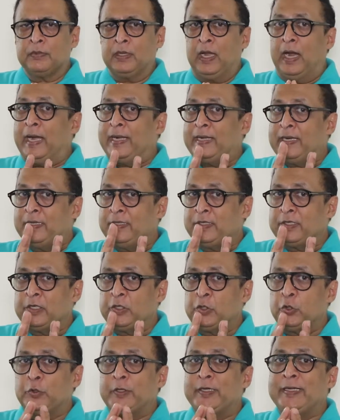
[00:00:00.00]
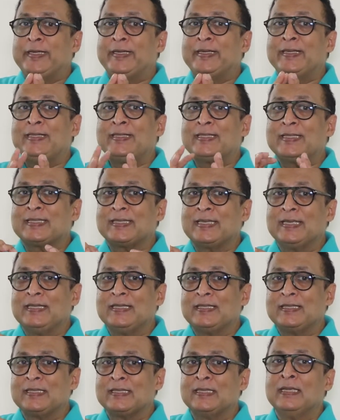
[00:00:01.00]
Attention to detail
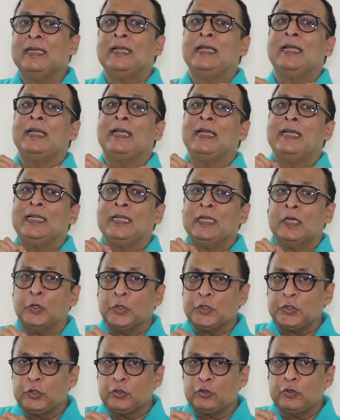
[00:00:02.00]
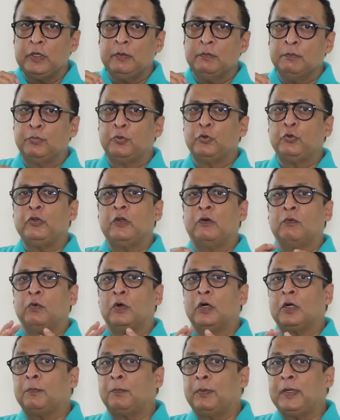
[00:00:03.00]
skills allows you to improve your
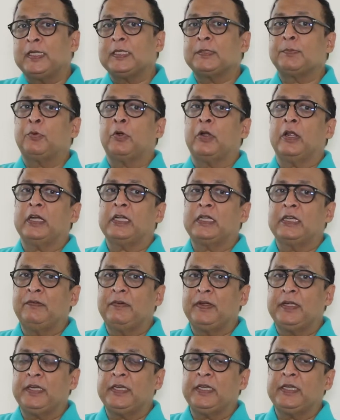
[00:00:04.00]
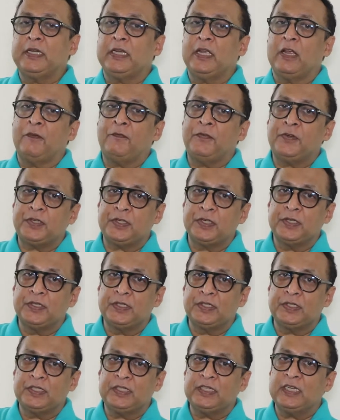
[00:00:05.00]
workplace productivity,
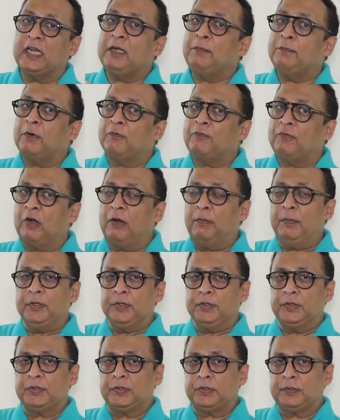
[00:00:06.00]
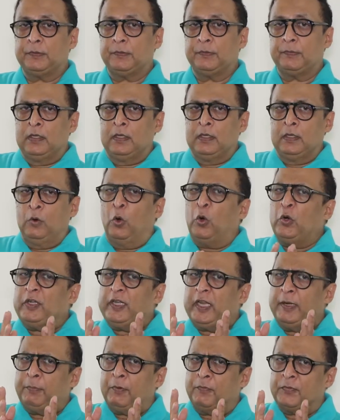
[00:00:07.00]
efficiency, and performance. What
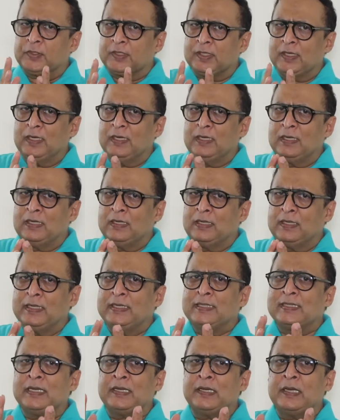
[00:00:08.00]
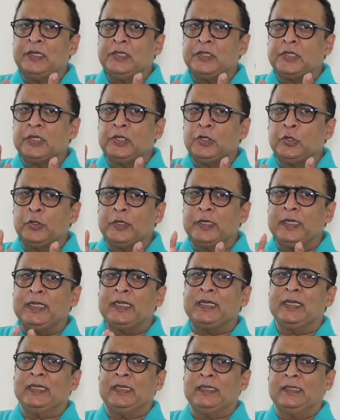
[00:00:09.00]
type of skill is attention to
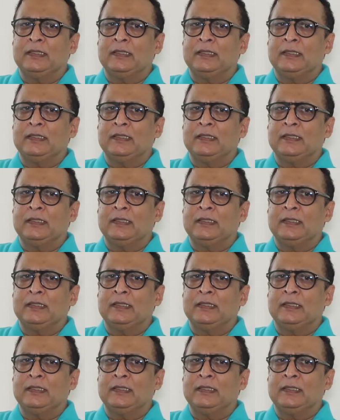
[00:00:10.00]
detail?